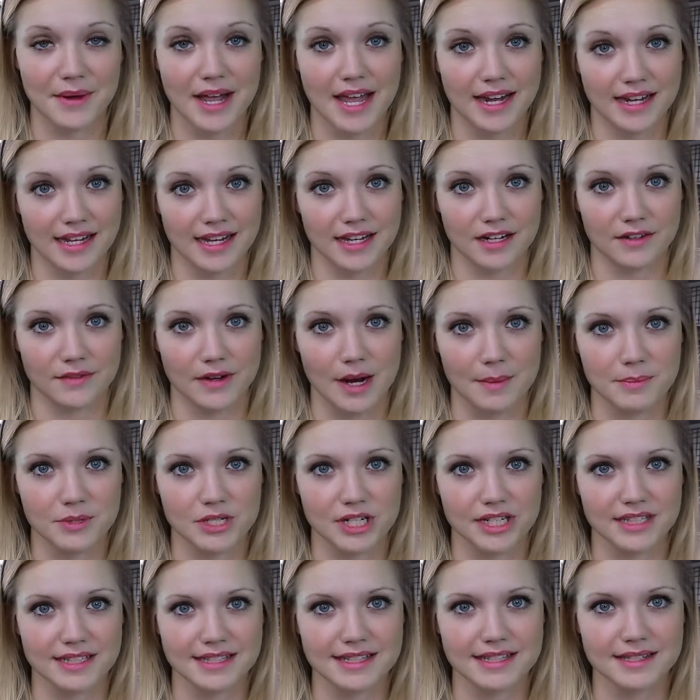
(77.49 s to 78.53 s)
any
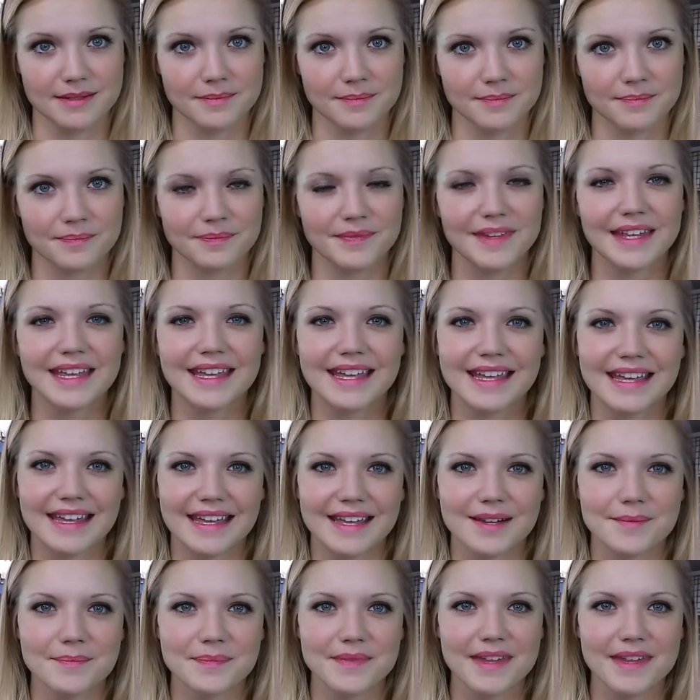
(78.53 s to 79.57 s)
interruptions. E.